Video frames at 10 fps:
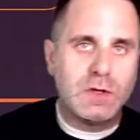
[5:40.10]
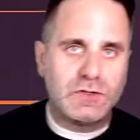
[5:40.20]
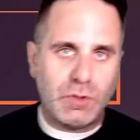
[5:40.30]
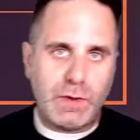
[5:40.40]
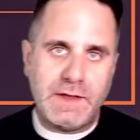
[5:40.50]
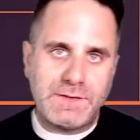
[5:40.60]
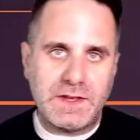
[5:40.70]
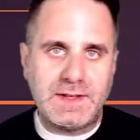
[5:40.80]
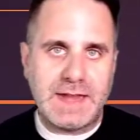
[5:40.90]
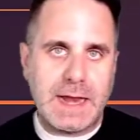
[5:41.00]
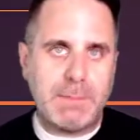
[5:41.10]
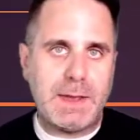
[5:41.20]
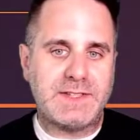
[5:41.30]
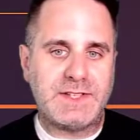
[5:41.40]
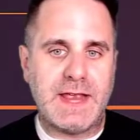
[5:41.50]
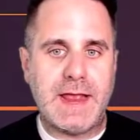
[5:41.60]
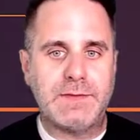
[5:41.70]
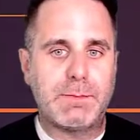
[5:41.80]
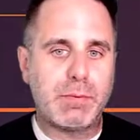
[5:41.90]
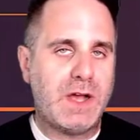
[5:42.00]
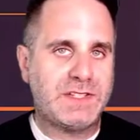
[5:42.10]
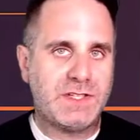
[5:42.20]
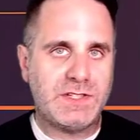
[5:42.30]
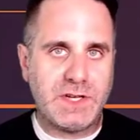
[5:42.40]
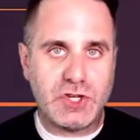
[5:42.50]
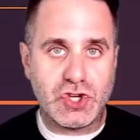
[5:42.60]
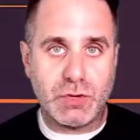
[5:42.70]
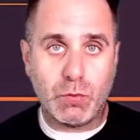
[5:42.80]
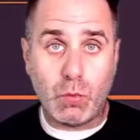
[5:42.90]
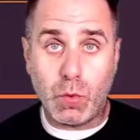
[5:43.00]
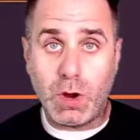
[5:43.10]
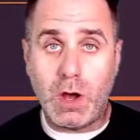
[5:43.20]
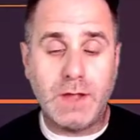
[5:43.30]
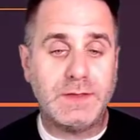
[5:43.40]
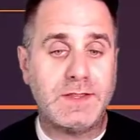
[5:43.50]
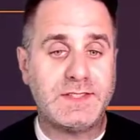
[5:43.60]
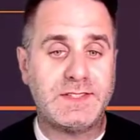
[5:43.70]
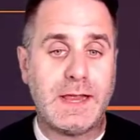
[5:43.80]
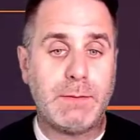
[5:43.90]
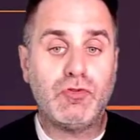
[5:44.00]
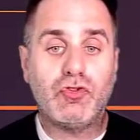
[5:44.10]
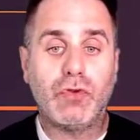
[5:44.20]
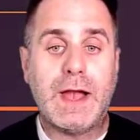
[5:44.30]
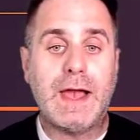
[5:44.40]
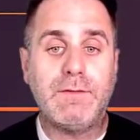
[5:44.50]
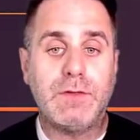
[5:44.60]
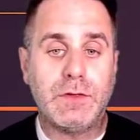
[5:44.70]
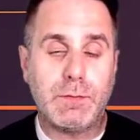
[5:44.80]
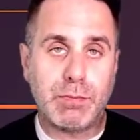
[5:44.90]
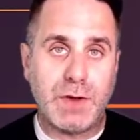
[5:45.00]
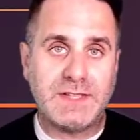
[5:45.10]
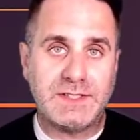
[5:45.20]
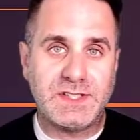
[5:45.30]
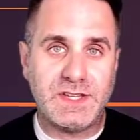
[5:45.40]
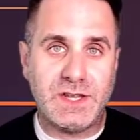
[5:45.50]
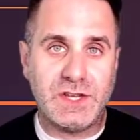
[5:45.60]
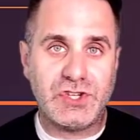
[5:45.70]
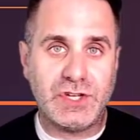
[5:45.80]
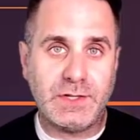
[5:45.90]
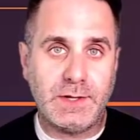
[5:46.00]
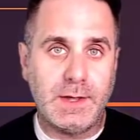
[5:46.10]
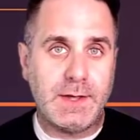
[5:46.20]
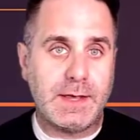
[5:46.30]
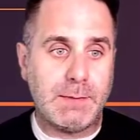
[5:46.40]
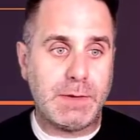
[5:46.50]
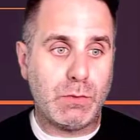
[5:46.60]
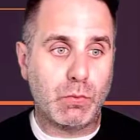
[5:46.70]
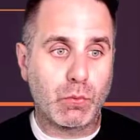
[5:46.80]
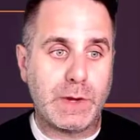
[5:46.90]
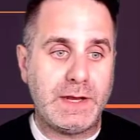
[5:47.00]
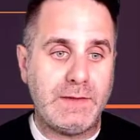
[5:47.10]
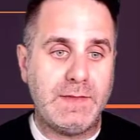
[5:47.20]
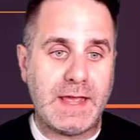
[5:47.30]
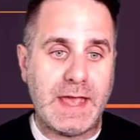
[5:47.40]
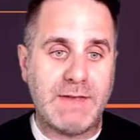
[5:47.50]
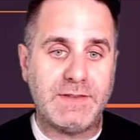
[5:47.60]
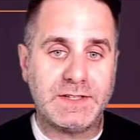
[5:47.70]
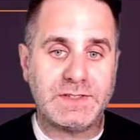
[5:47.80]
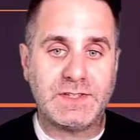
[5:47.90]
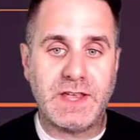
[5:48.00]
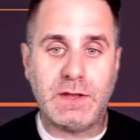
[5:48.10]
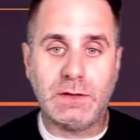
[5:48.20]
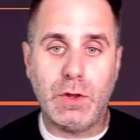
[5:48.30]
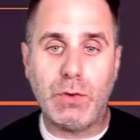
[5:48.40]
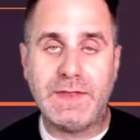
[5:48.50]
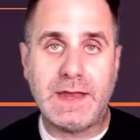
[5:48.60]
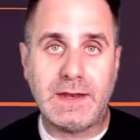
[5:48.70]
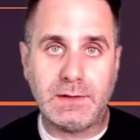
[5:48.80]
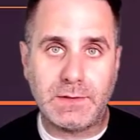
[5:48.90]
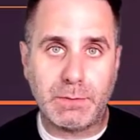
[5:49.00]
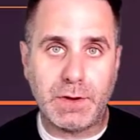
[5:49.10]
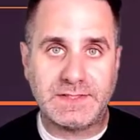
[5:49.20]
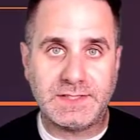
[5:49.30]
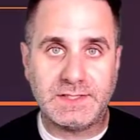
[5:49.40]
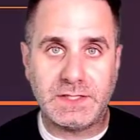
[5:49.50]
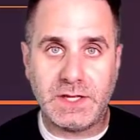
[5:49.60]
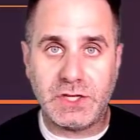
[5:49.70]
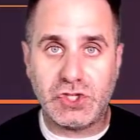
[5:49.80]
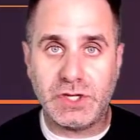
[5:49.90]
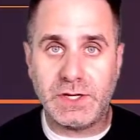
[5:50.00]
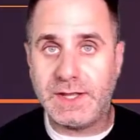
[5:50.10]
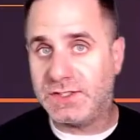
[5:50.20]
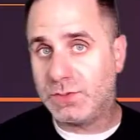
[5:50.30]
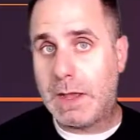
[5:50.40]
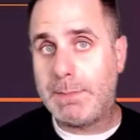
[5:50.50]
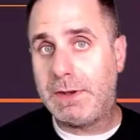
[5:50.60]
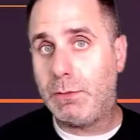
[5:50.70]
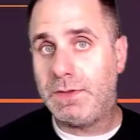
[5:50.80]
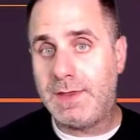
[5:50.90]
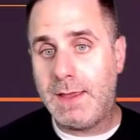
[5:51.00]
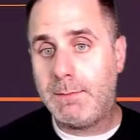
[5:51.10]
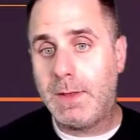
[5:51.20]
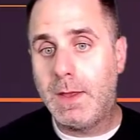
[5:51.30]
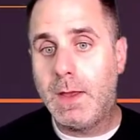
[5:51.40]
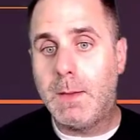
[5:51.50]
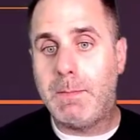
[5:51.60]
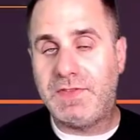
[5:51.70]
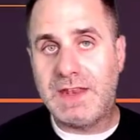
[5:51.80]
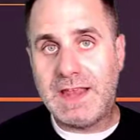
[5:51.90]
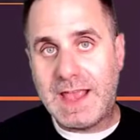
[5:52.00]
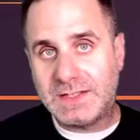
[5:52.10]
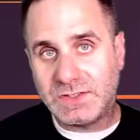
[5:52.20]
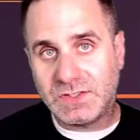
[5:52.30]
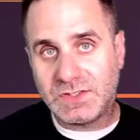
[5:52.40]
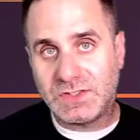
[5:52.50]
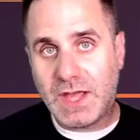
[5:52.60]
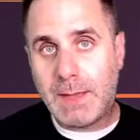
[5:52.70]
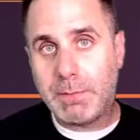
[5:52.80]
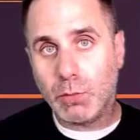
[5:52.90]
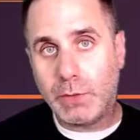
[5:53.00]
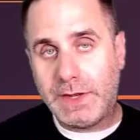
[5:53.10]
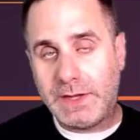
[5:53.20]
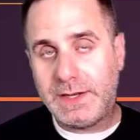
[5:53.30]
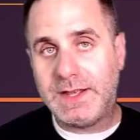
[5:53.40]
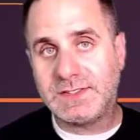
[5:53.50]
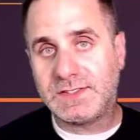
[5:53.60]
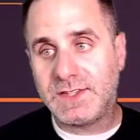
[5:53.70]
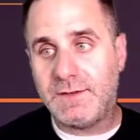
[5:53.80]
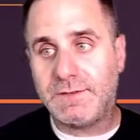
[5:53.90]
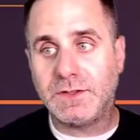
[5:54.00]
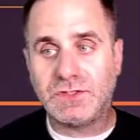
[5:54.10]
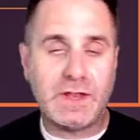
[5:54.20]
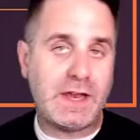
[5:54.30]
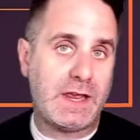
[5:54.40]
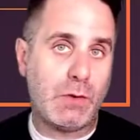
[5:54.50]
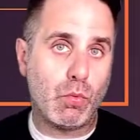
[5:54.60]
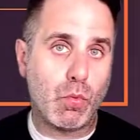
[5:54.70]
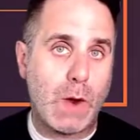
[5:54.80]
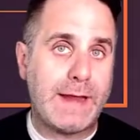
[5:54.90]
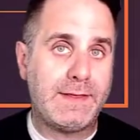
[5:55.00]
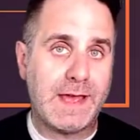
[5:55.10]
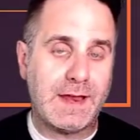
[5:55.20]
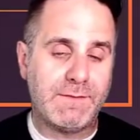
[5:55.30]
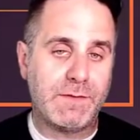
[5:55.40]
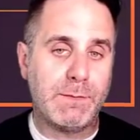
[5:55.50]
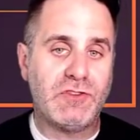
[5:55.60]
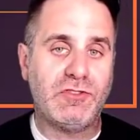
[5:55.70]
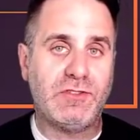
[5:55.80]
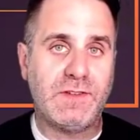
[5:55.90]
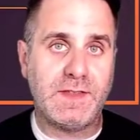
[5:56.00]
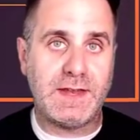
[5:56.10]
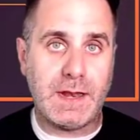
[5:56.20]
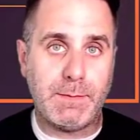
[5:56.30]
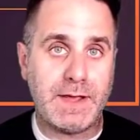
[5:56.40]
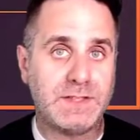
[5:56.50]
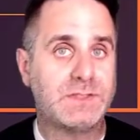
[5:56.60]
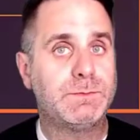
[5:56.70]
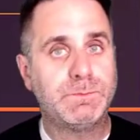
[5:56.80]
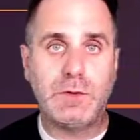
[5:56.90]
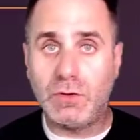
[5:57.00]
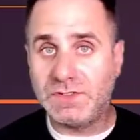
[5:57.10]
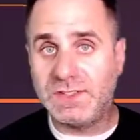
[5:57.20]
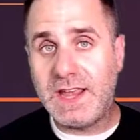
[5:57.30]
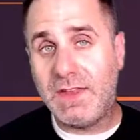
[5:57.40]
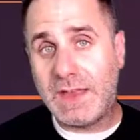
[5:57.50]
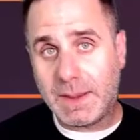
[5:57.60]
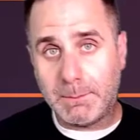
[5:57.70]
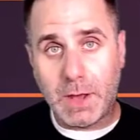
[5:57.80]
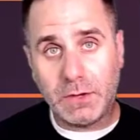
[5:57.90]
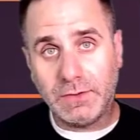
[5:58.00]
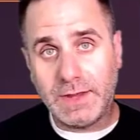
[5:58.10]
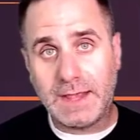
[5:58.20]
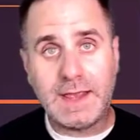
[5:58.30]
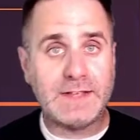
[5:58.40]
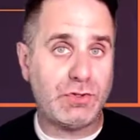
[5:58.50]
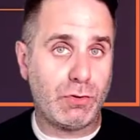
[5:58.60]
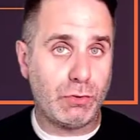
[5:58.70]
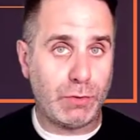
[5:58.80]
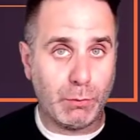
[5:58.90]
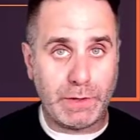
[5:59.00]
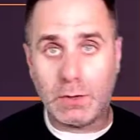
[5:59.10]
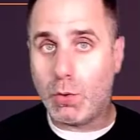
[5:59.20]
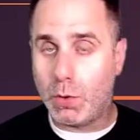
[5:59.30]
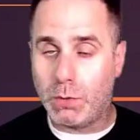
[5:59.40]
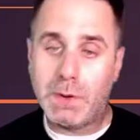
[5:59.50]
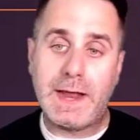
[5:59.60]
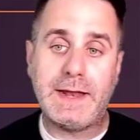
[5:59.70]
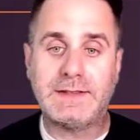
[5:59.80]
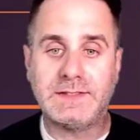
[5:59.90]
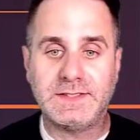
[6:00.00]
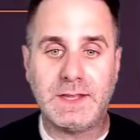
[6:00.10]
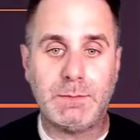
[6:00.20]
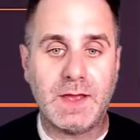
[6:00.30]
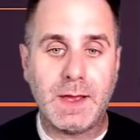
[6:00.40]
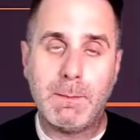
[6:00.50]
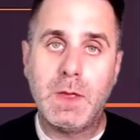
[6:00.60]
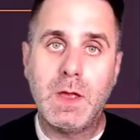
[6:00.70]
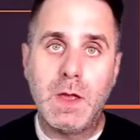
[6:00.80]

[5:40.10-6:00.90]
So if the database and the processing engine were on the same drive, the processing engine can be reading the evidence and loading that into the processing engine and swapping it with temp, but then it has to stop reading its stuff so that it can write that information to the database. You can see how that can bottleneck, as you can only read or write at the same time.